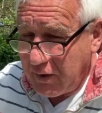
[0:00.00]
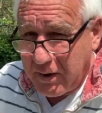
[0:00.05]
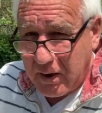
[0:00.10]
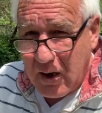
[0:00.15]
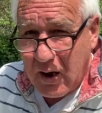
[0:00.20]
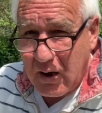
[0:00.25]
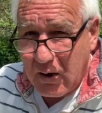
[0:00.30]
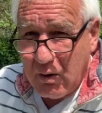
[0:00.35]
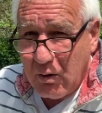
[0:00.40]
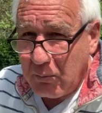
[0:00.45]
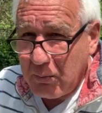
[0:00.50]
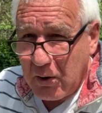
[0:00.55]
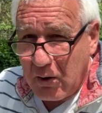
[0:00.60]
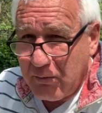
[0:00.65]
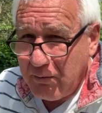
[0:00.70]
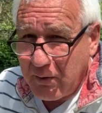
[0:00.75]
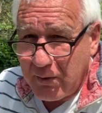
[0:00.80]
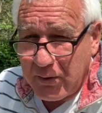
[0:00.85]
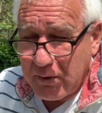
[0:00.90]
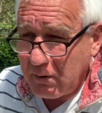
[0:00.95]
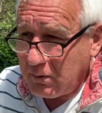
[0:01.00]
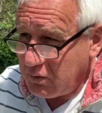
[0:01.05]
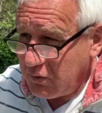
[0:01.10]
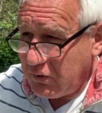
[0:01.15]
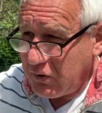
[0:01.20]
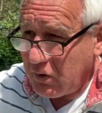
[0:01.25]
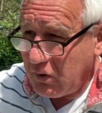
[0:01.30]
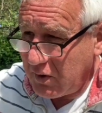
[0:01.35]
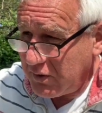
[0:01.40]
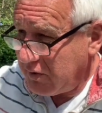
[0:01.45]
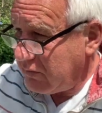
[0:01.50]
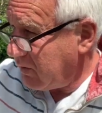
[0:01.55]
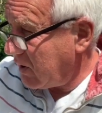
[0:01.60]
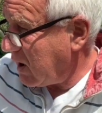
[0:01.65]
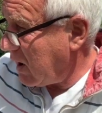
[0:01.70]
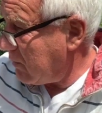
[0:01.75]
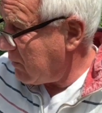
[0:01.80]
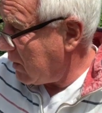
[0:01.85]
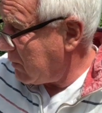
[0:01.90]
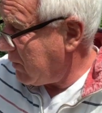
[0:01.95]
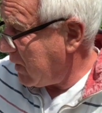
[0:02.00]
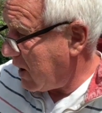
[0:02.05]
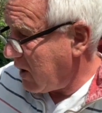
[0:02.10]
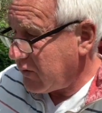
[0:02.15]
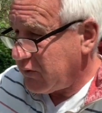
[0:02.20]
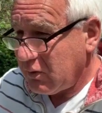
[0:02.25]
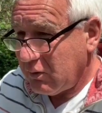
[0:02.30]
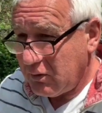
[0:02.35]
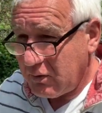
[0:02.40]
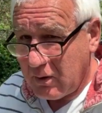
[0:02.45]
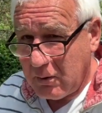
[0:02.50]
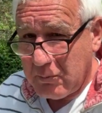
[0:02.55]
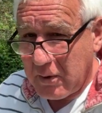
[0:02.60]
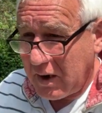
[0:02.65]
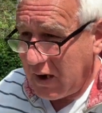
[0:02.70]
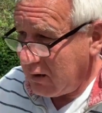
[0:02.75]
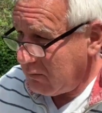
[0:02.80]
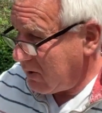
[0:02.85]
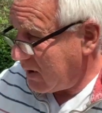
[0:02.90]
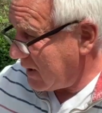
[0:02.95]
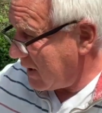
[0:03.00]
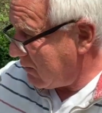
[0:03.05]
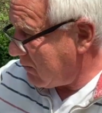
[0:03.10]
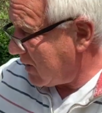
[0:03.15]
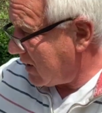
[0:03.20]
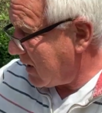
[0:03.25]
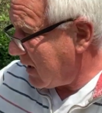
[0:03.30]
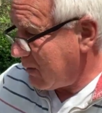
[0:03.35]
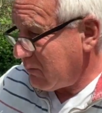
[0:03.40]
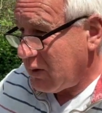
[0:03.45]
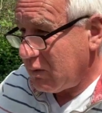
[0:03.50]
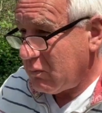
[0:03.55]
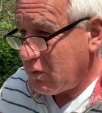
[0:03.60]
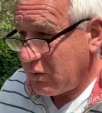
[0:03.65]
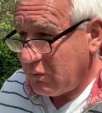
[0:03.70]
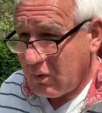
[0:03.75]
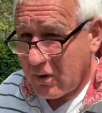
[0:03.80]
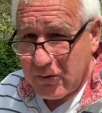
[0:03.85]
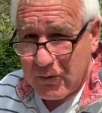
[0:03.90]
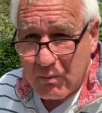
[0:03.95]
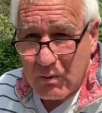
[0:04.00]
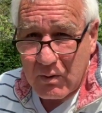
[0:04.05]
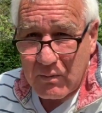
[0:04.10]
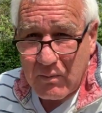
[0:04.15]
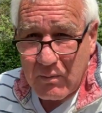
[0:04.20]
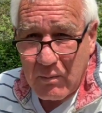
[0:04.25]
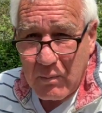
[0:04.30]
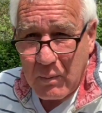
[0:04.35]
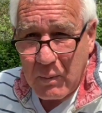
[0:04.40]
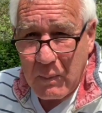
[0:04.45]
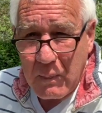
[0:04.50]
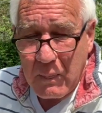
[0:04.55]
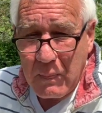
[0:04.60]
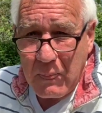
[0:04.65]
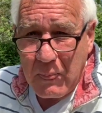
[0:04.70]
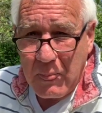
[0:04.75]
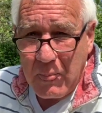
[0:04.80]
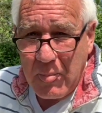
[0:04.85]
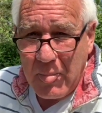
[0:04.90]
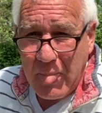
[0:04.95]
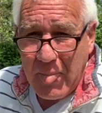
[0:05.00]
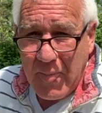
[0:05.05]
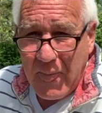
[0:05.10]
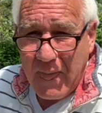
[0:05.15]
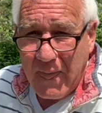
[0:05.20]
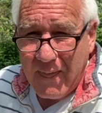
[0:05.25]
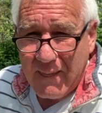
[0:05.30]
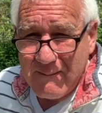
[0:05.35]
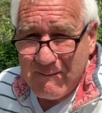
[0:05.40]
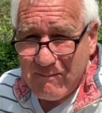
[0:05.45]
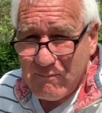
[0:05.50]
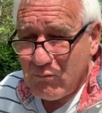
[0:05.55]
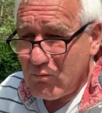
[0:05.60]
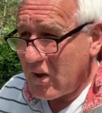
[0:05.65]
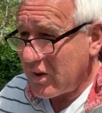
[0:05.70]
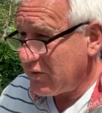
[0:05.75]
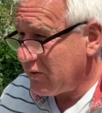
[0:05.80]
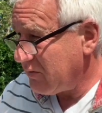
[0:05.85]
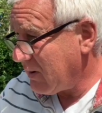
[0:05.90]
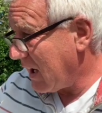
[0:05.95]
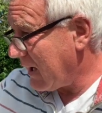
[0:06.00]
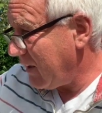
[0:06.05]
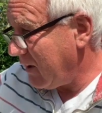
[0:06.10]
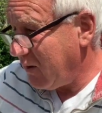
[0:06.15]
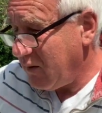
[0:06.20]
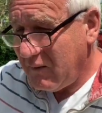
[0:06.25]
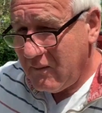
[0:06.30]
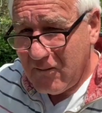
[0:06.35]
the choice of a couple of parcels. It'll be that one, and that one. Which one do you want? And that's the value.